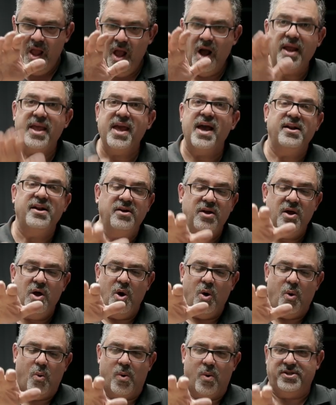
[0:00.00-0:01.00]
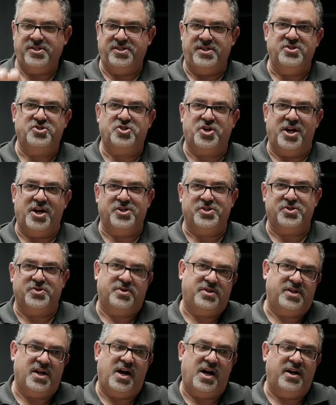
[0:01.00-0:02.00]
Again, once these changes
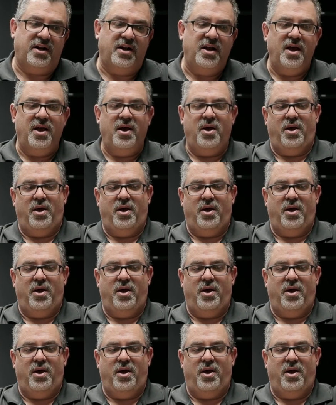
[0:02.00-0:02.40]
are done,